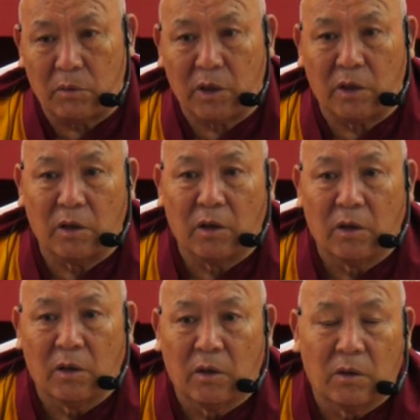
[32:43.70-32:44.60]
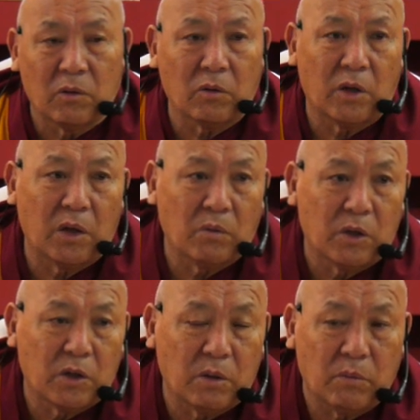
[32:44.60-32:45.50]
me. So they
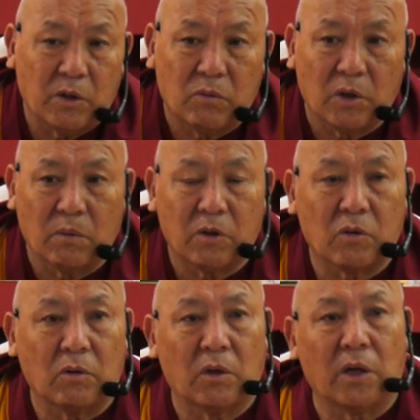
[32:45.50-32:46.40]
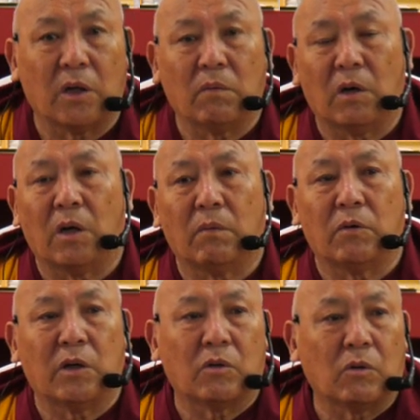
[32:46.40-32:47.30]
invited me to give a talk. I give a
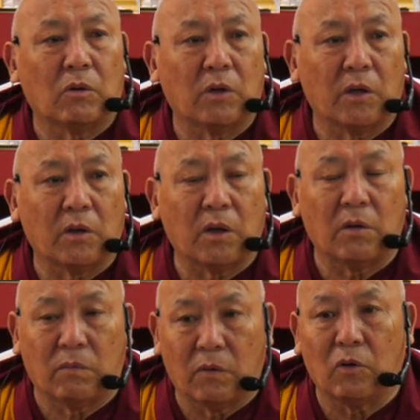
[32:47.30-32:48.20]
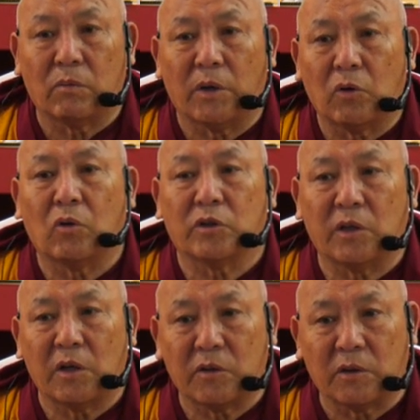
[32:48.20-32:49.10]
half-day talk and then followed by
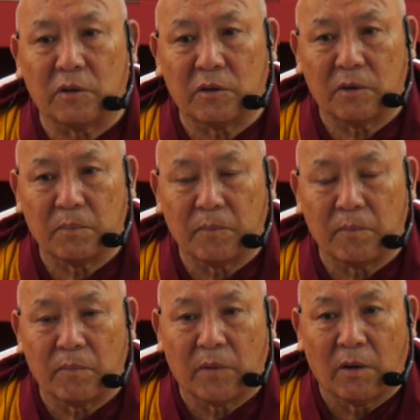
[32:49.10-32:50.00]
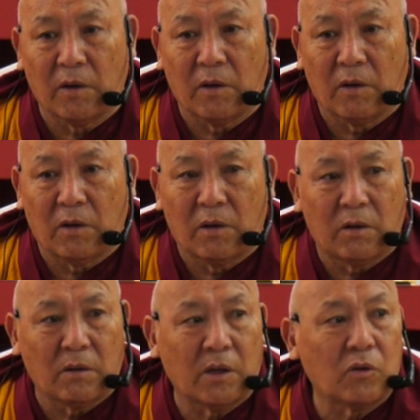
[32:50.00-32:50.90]
question answers.
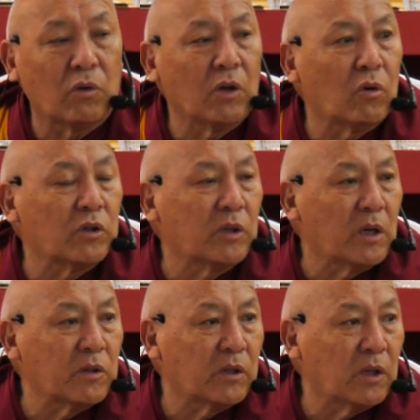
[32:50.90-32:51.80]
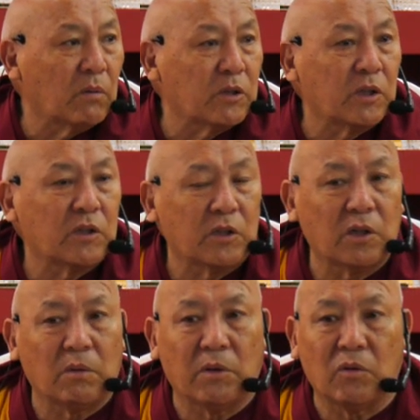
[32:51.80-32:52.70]
Then during question answer, there was a
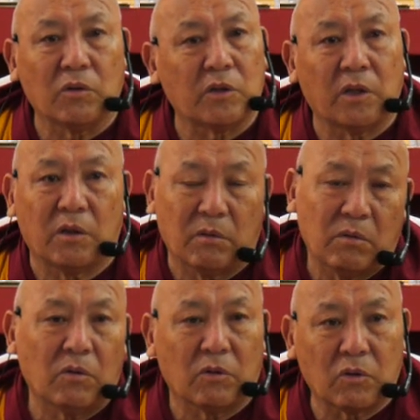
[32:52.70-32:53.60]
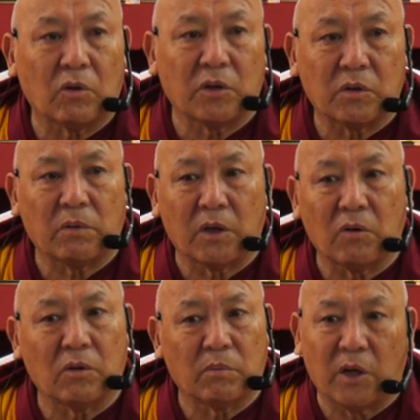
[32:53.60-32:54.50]
gentleman who said, your talk is very
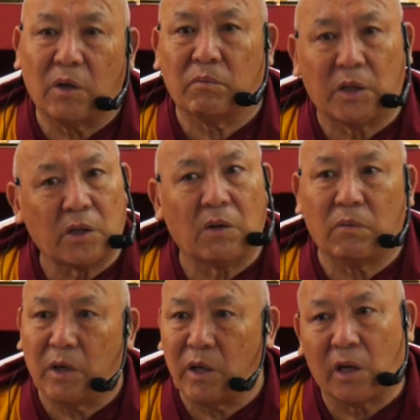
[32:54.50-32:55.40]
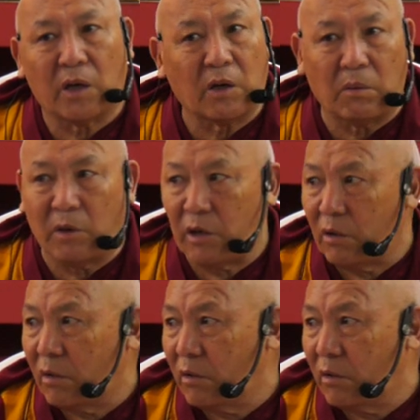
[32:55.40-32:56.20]
good, but I'm very angry, man.